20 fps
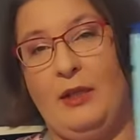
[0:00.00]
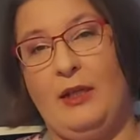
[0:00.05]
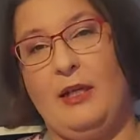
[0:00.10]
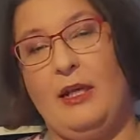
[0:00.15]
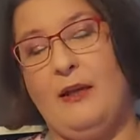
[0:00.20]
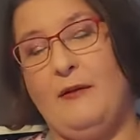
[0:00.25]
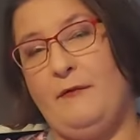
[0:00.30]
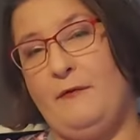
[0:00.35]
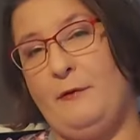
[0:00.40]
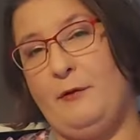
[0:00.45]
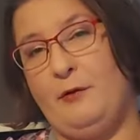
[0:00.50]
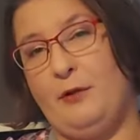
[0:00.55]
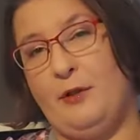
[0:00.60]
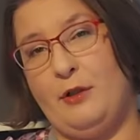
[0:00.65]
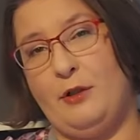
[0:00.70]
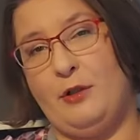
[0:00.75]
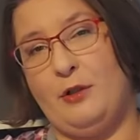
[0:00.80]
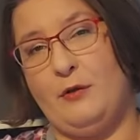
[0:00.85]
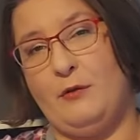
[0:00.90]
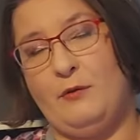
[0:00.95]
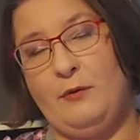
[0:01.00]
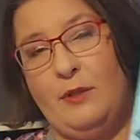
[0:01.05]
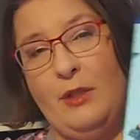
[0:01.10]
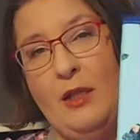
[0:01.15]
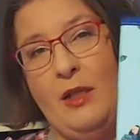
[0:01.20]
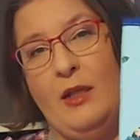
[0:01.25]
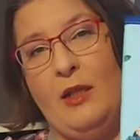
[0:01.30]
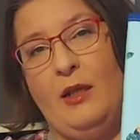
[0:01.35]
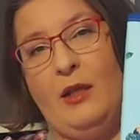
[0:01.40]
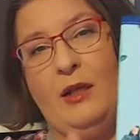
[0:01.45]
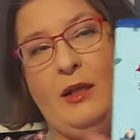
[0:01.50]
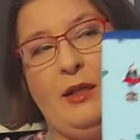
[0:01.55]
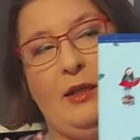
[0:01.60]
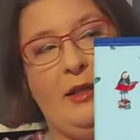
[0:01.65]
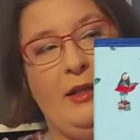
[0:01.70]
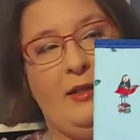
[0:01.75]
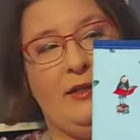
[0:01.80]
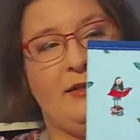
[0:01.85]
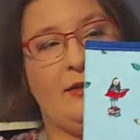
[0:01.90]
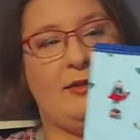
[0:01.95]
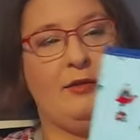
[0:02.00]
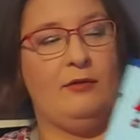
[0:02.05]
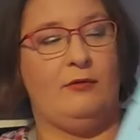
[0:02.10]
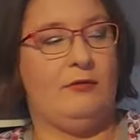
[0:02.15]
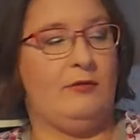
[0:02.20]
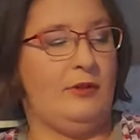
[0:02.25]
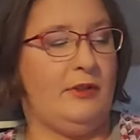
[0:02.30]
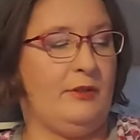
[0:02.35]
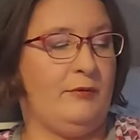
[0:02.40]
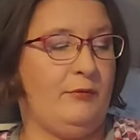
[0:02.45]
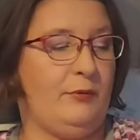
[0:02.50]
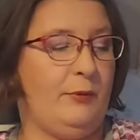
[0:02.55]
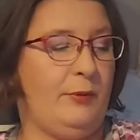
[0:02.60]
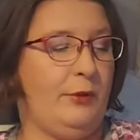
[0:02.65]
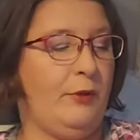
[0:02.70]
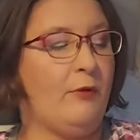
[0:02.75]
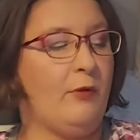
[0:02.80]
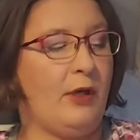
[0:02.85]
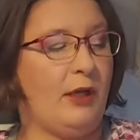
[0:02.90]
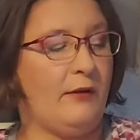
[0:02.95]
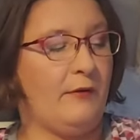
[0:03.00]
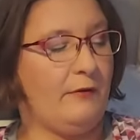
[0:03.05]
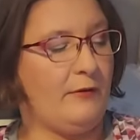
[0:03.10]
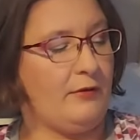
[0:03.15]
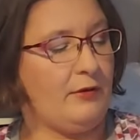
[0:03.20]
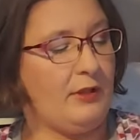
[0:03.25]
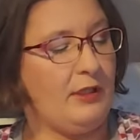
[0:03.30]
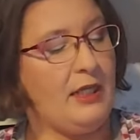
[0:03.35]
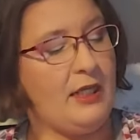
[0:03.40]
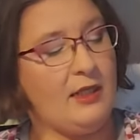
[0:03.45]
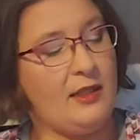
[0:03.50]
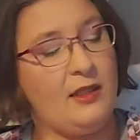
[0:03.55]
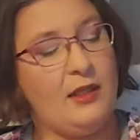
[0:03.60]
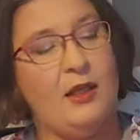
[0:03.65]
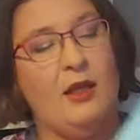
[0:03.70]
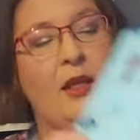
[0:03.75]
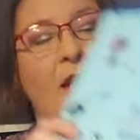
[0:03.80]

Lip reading: enough on its own, so it would be okay for that.